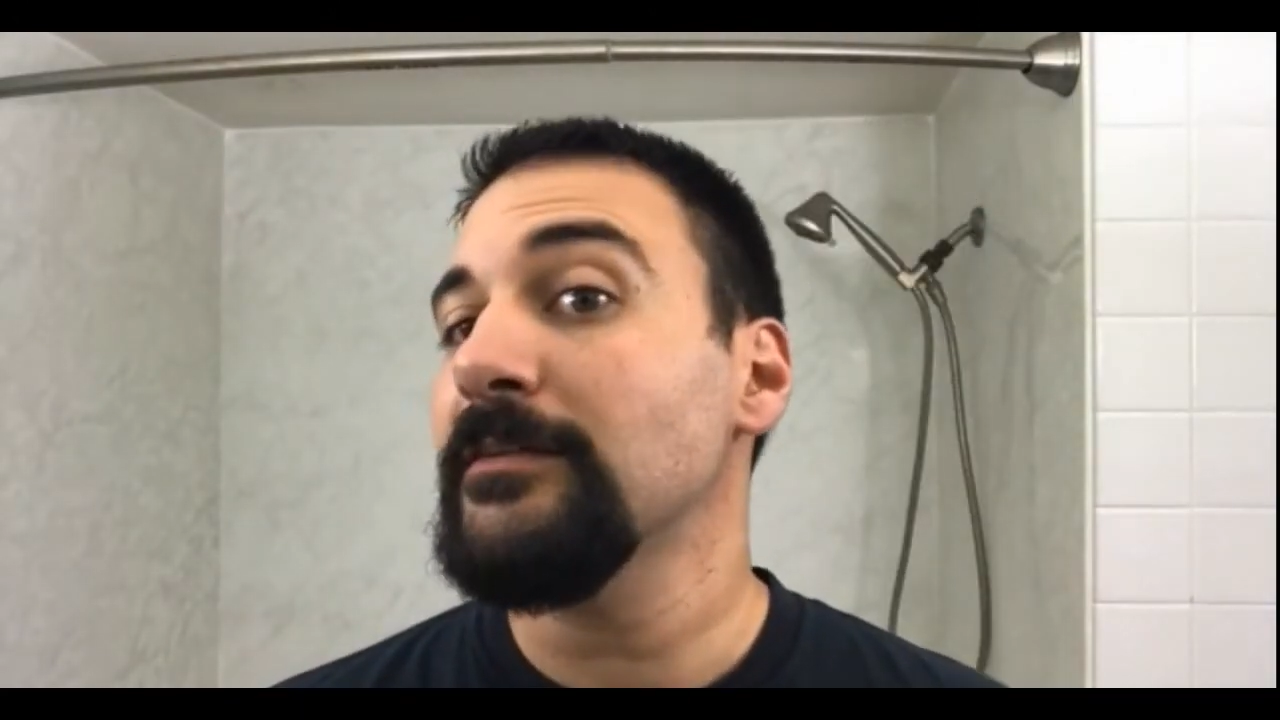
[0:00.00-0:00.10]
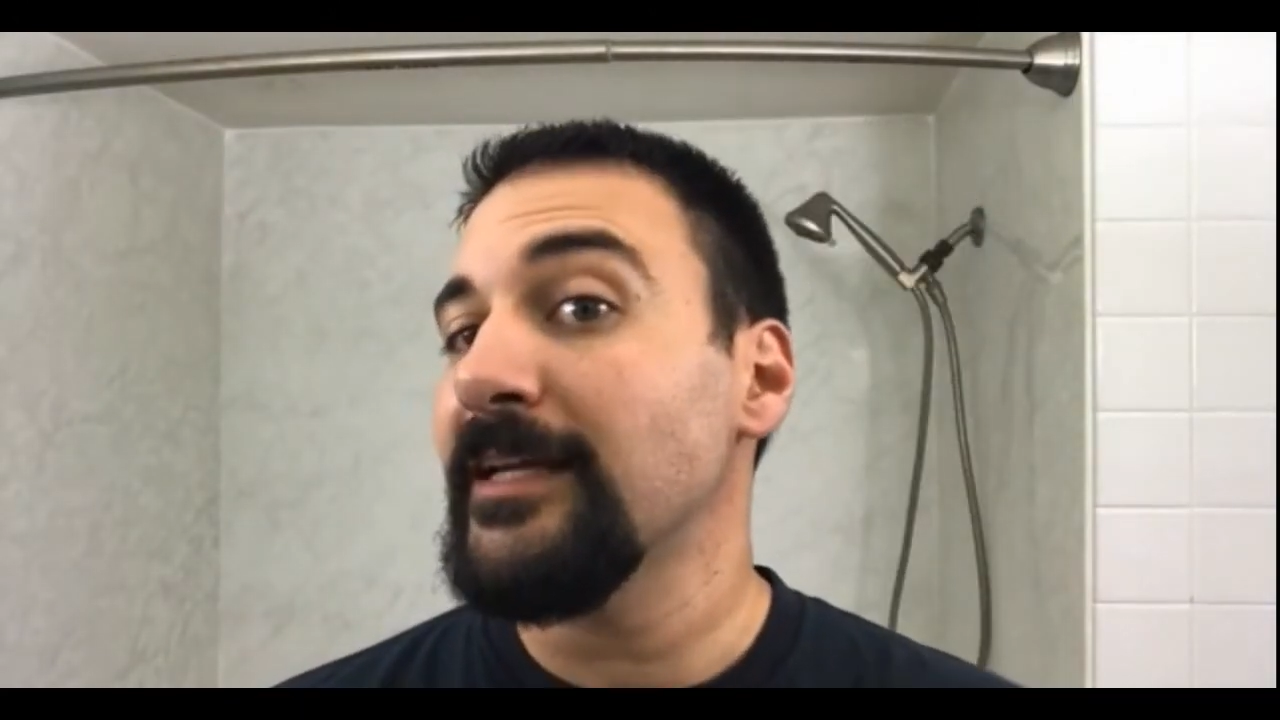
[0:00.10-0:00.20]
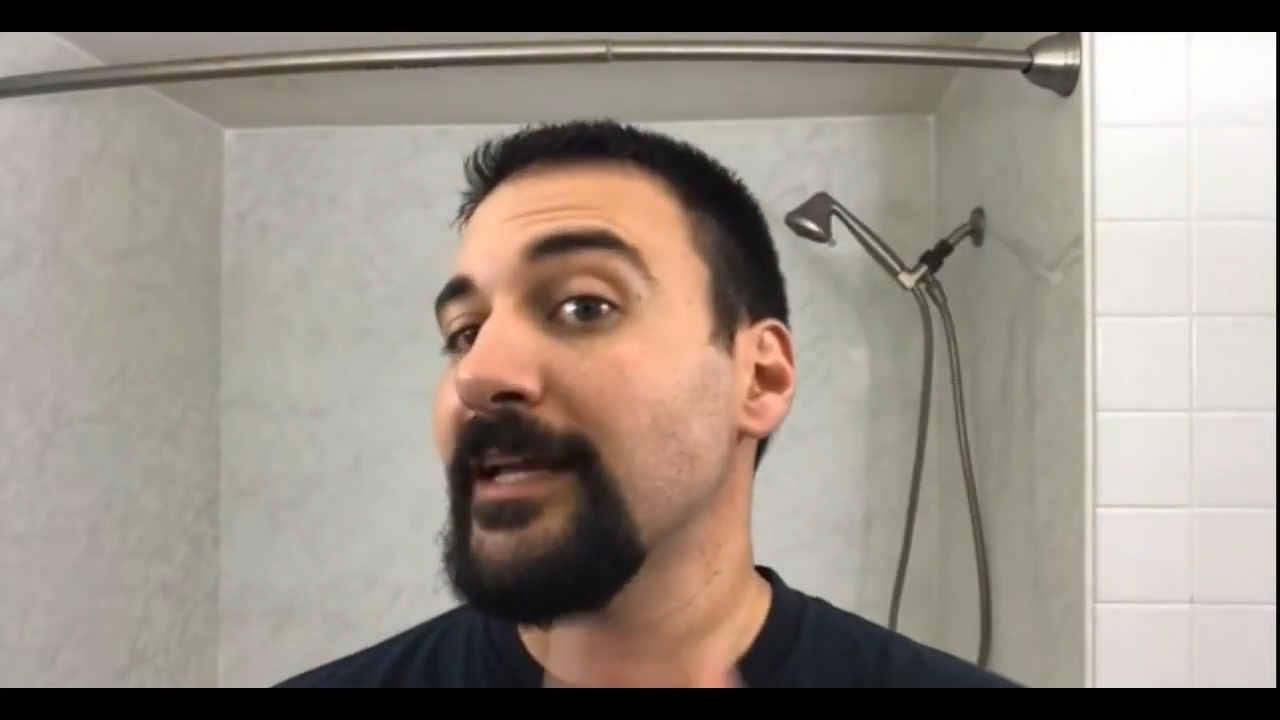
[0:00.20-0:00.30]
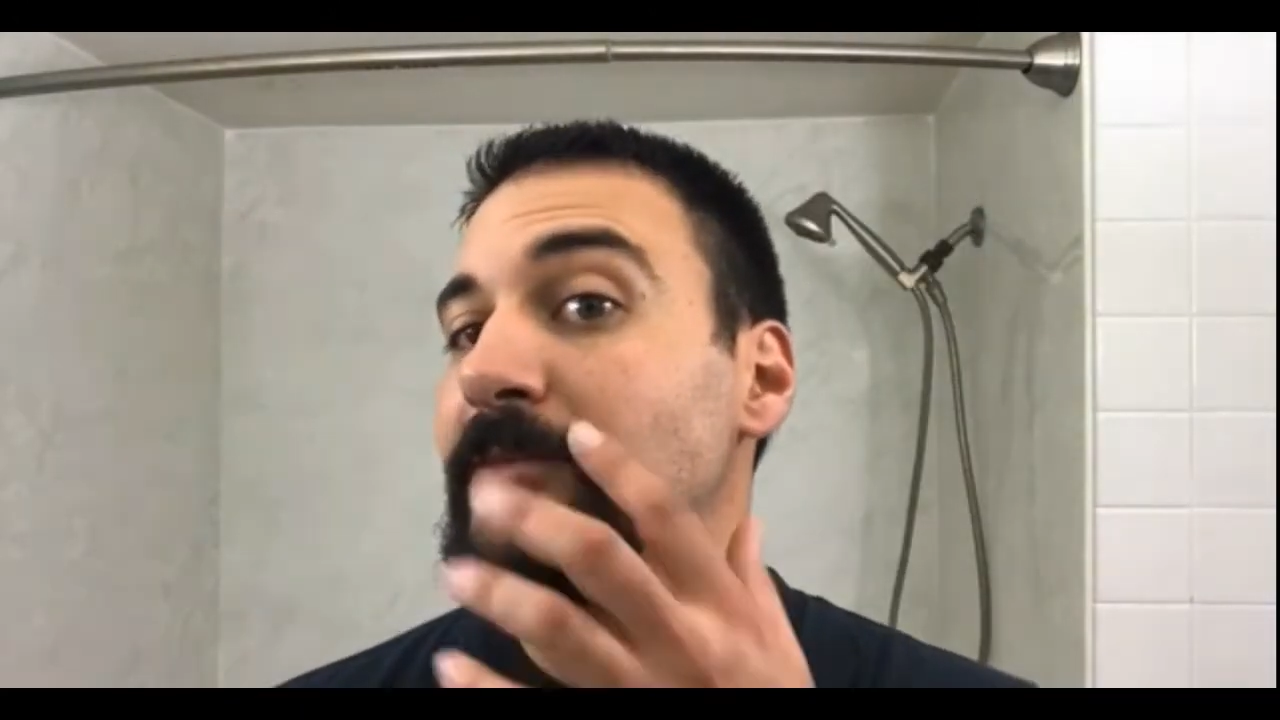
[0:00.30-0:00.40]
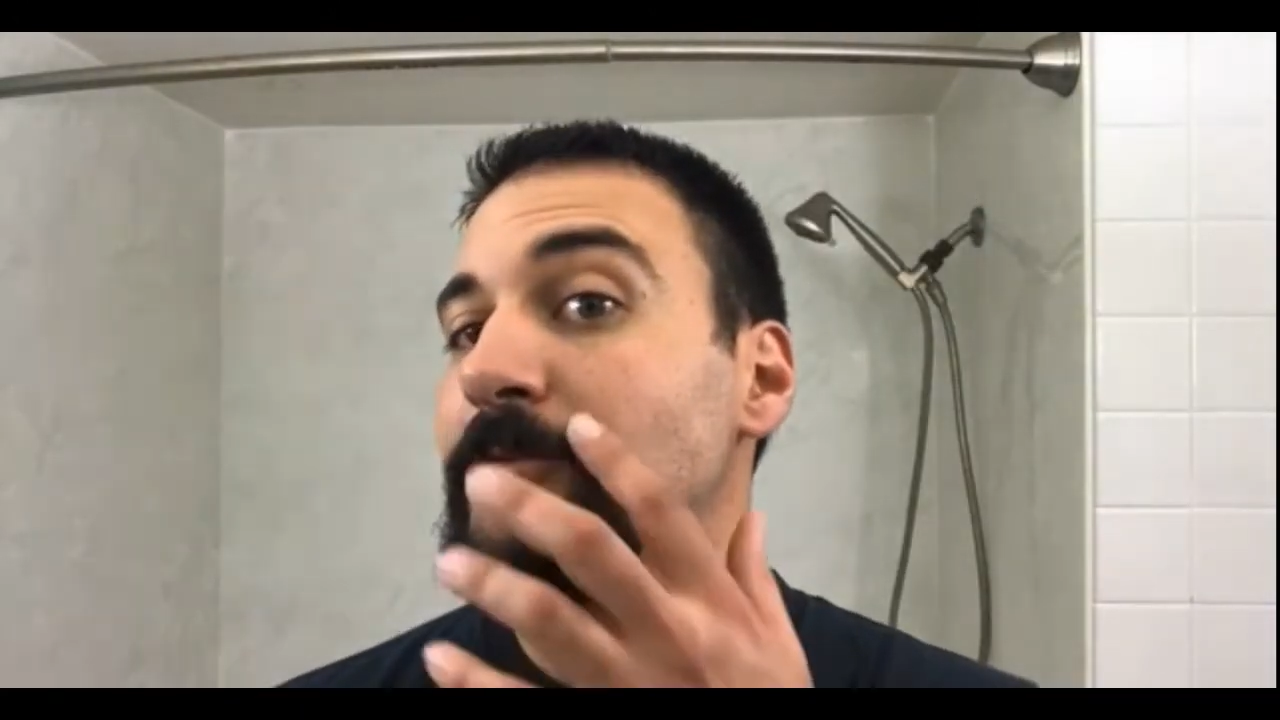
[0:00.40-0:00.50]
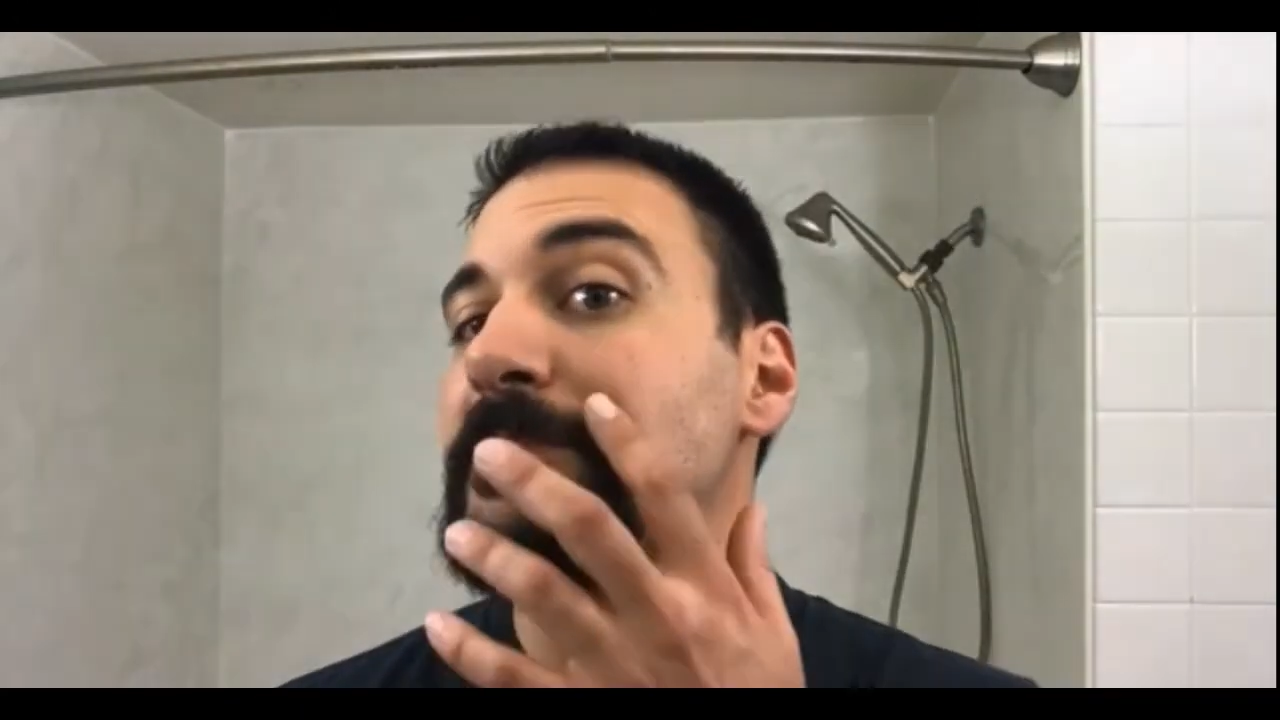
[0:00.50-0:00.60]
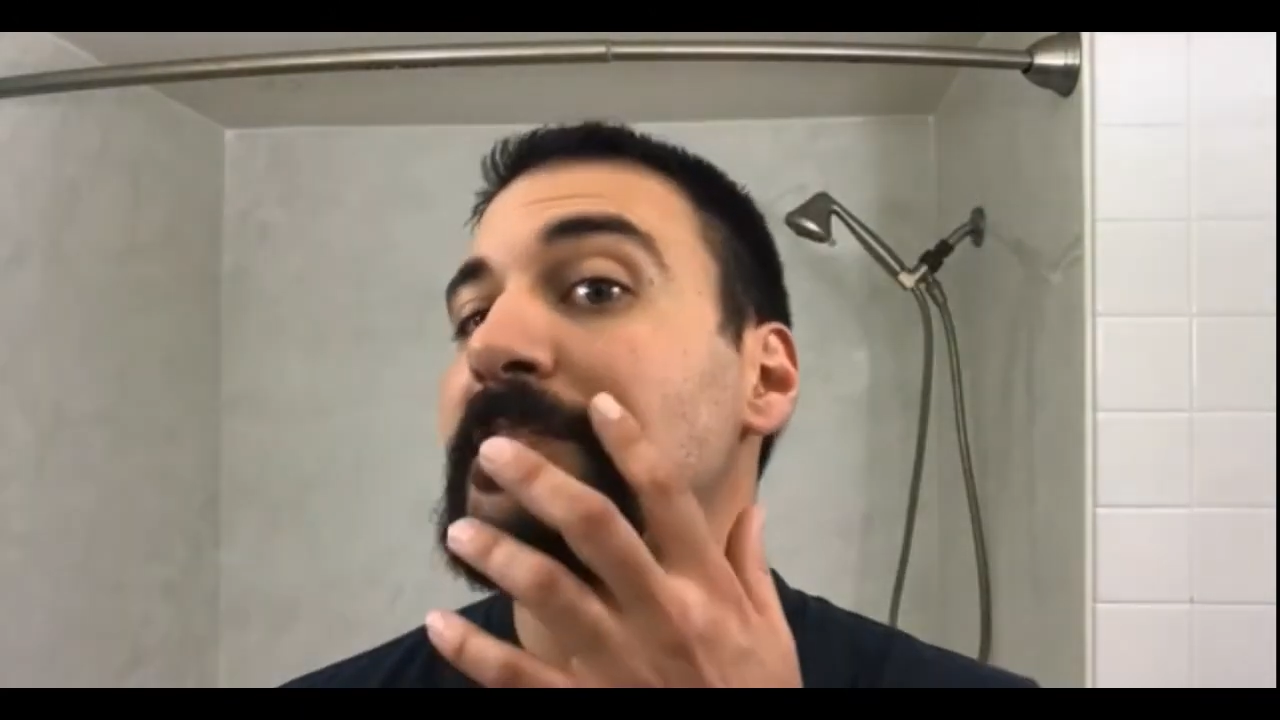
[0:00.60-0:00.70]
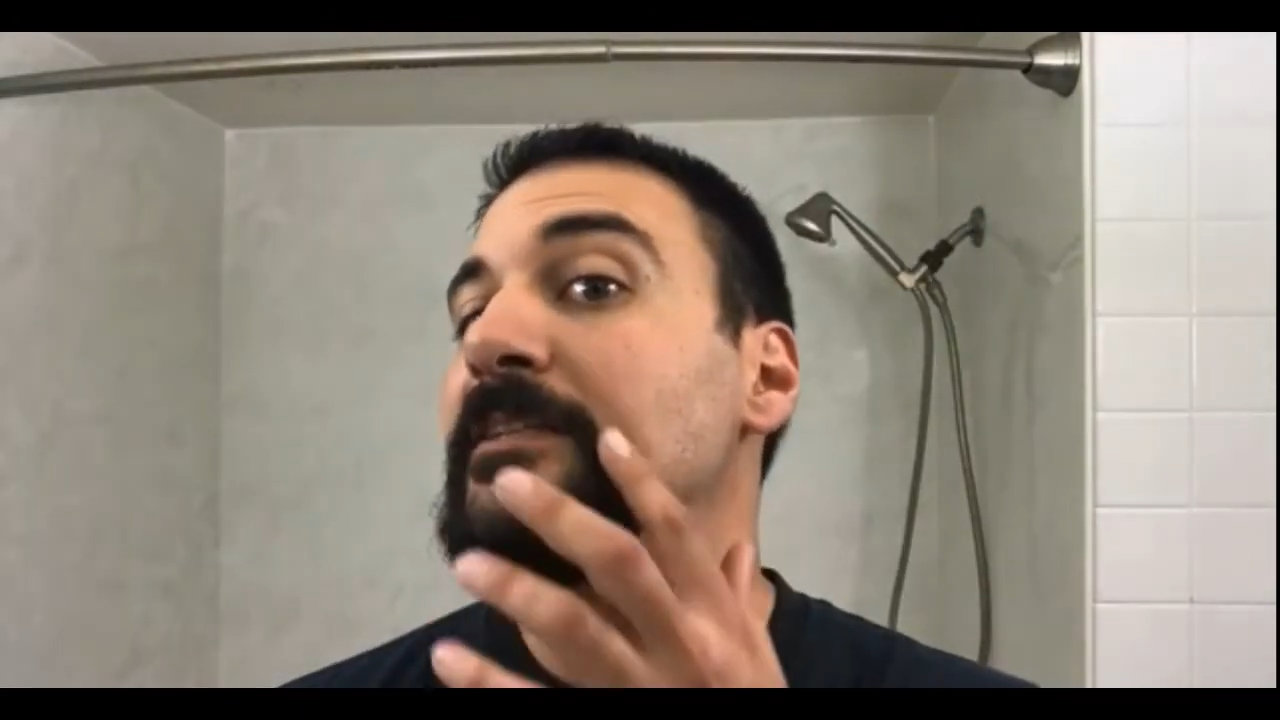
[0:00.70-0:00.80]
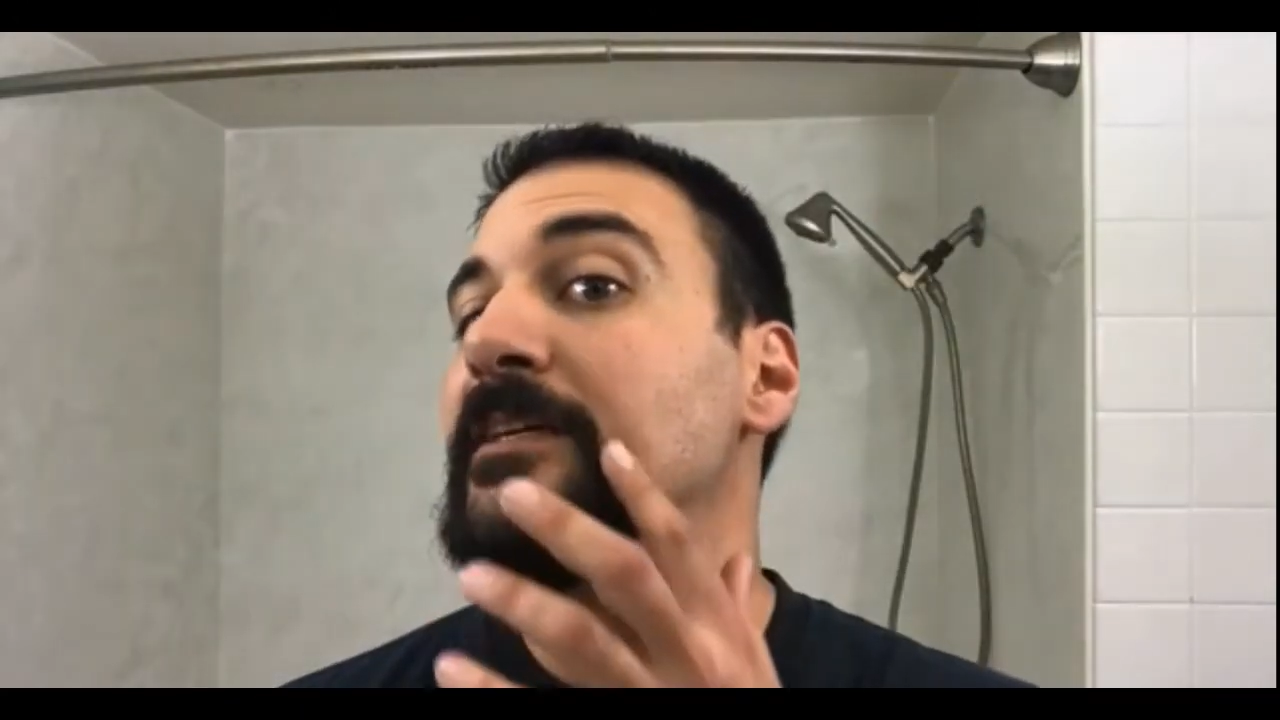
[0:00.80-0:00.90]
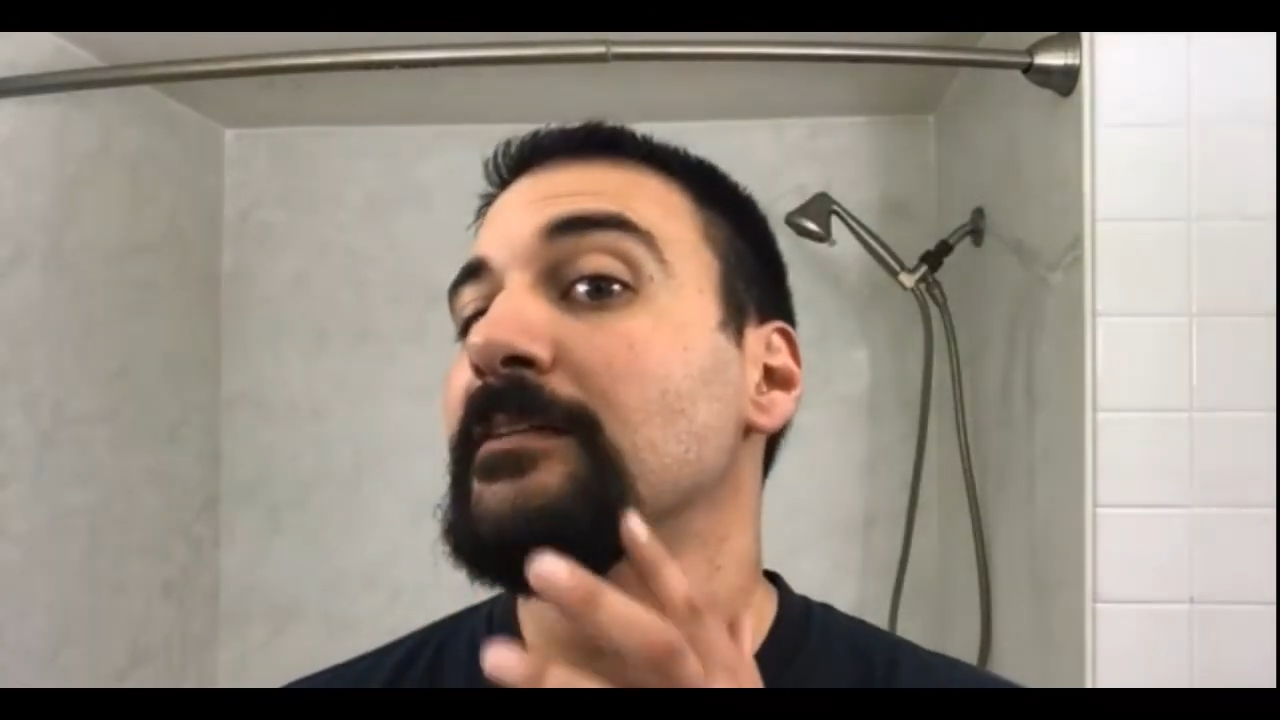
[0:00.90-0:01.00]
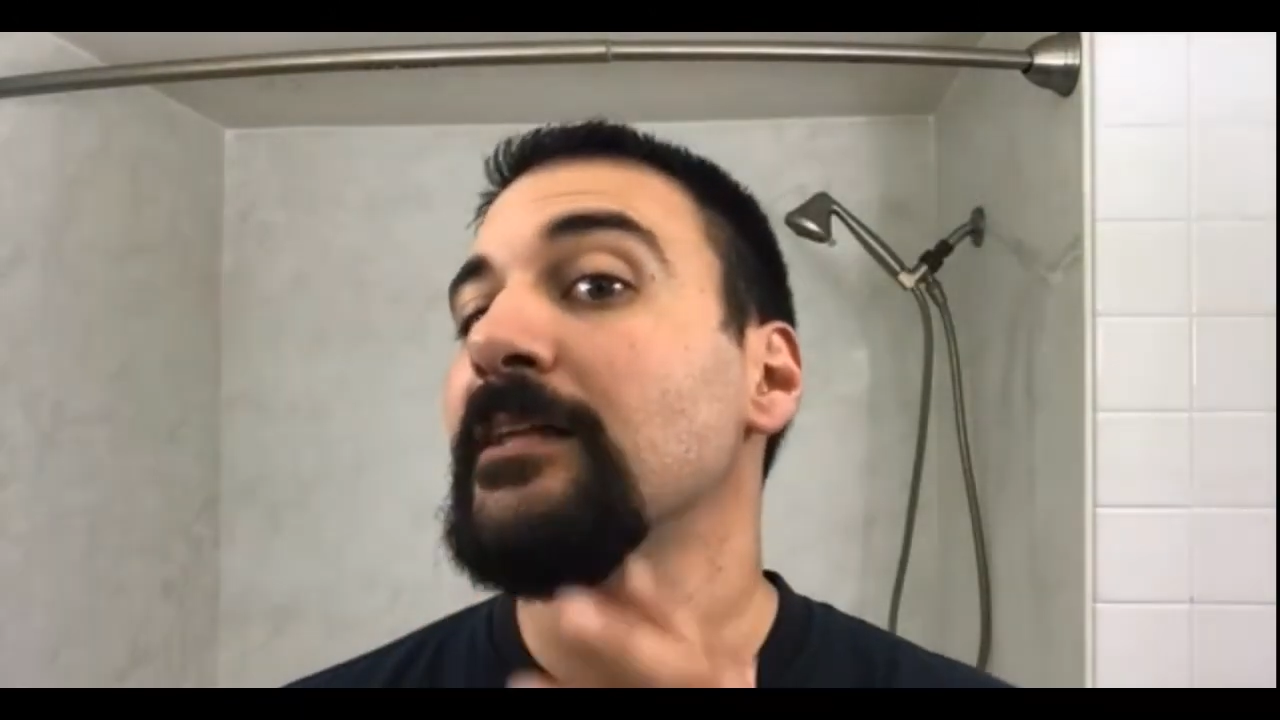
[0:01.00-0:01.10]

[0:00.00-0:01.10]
I got those detailed